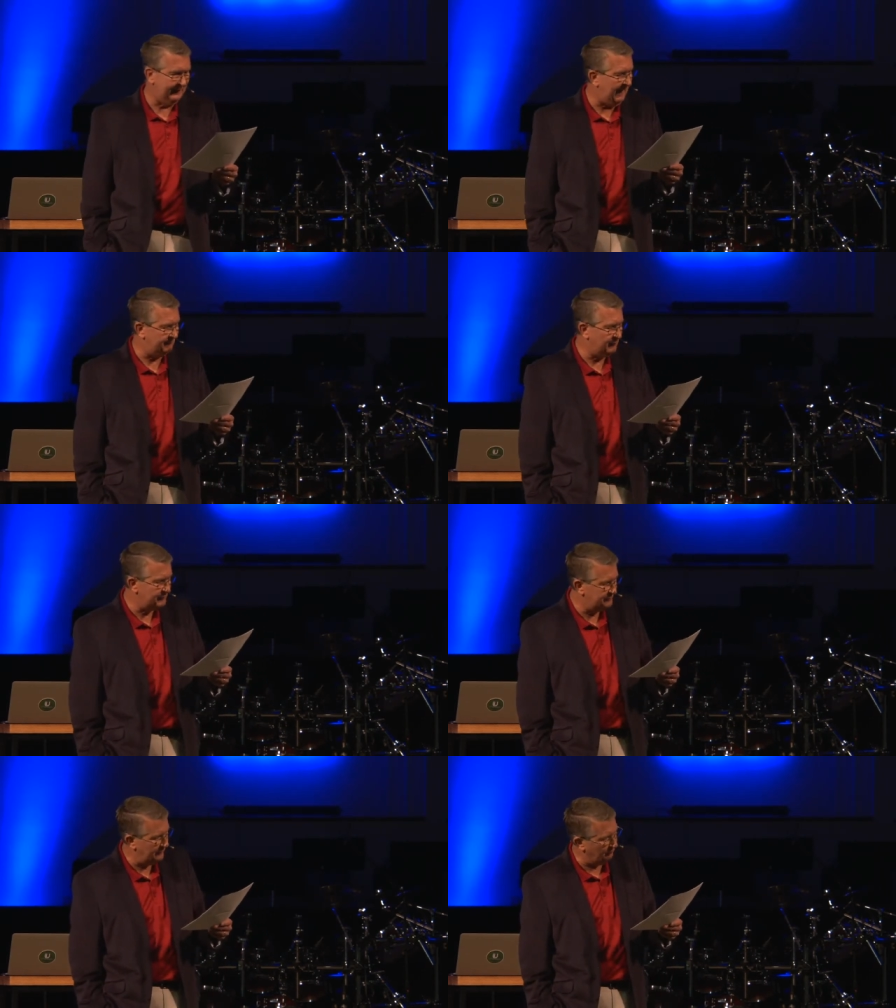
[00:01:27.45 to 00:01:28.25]
After
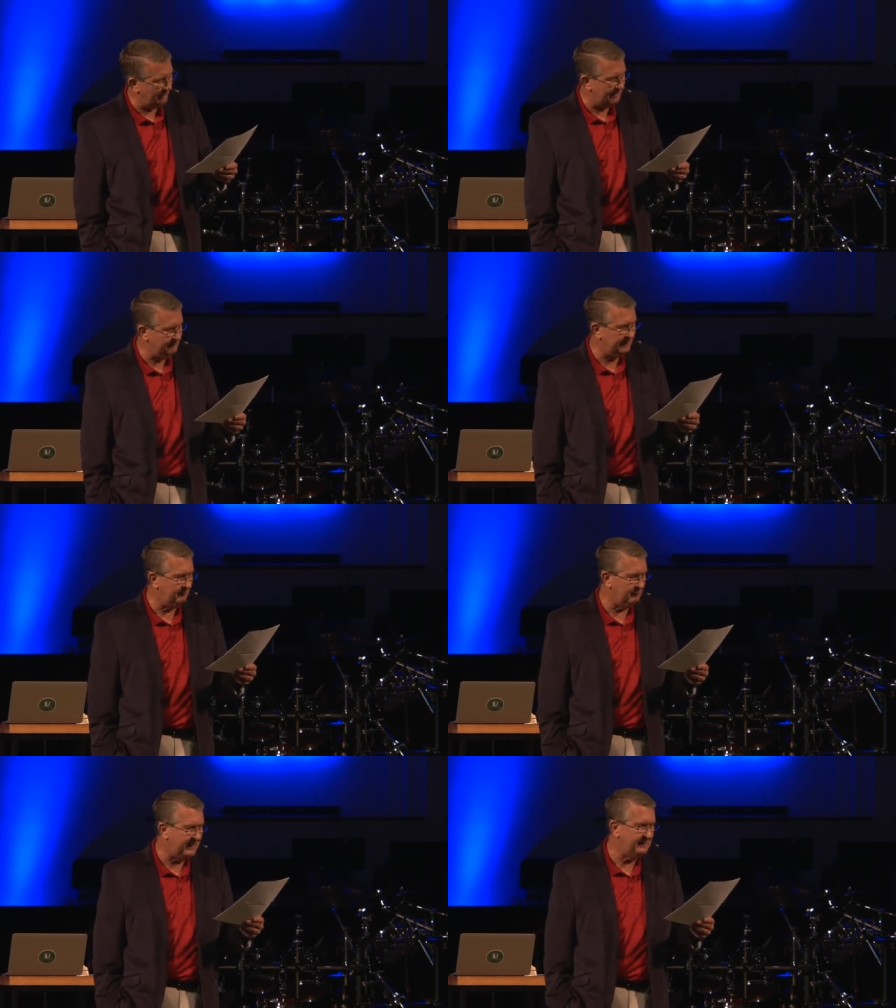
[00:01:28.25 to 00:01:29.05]
arriving
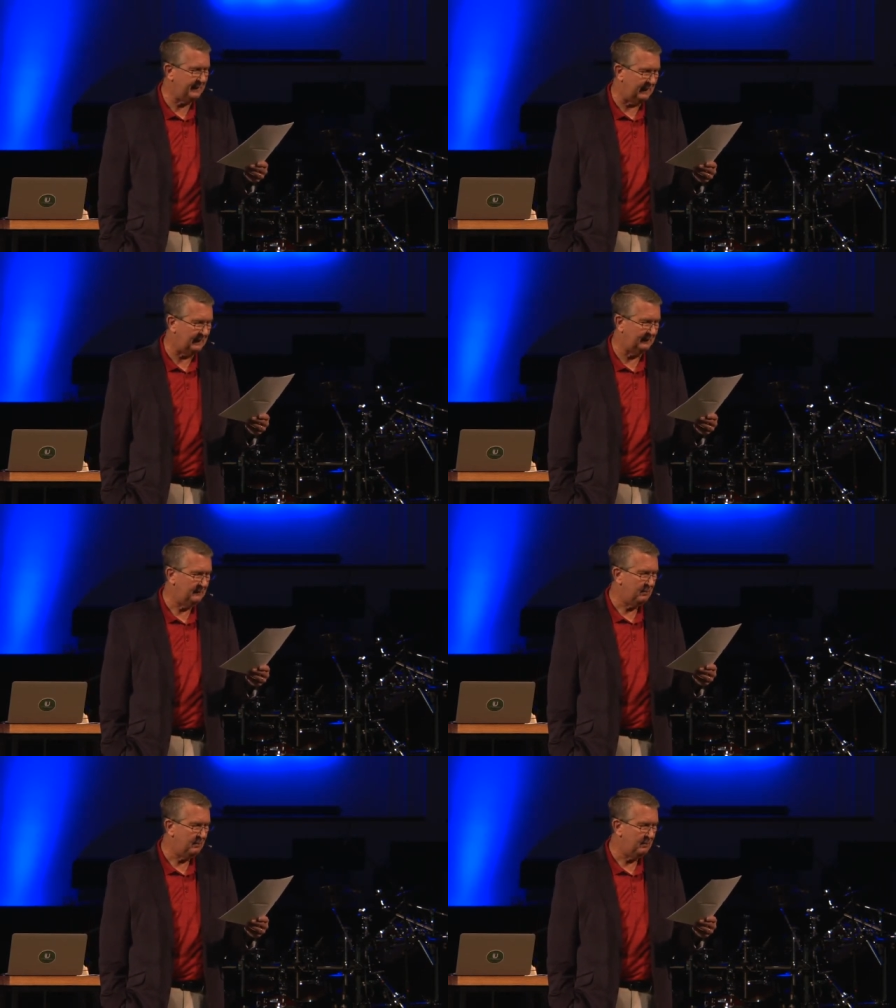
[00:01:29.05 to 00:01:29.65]
in Bangkok,